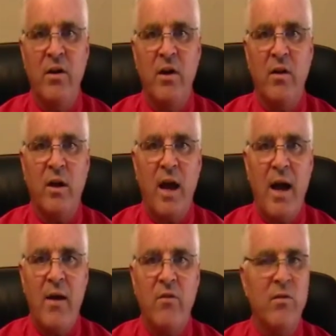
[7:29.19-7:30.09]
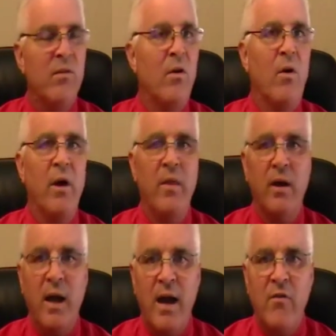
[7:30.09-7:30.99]
another class or in the
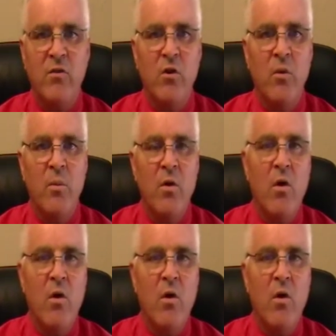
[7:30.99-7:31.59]
classroom